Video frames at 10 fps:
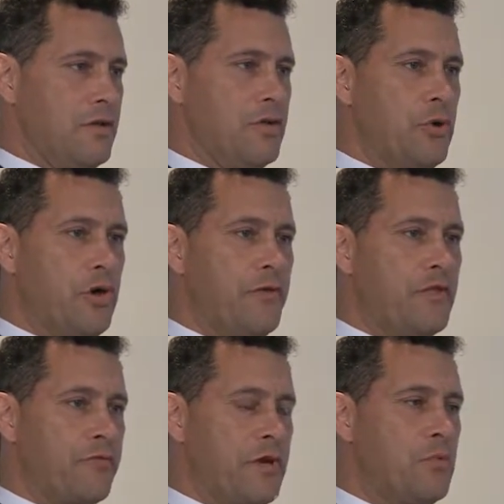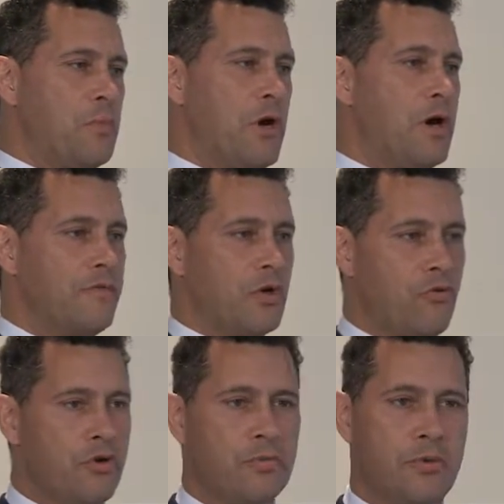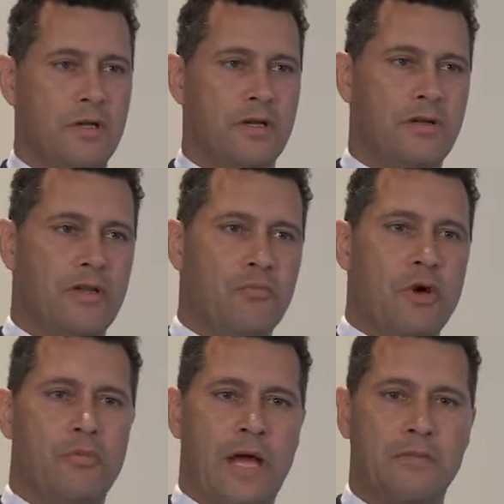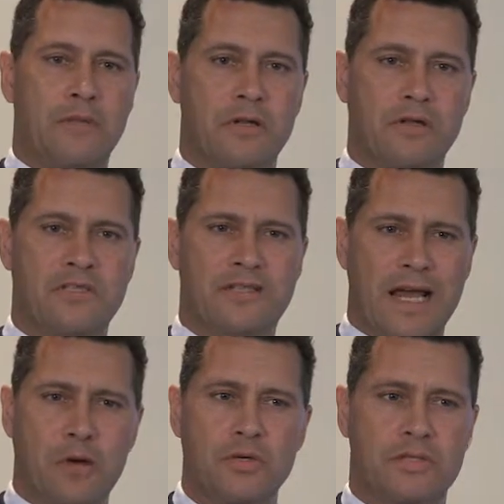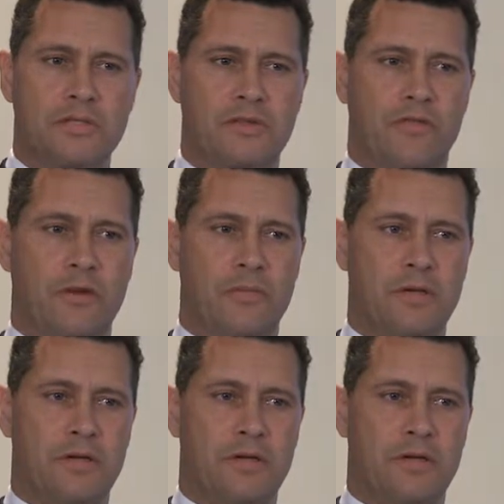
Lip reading: The Burford Three were part of a group that wrote pamphlets, thousands of them,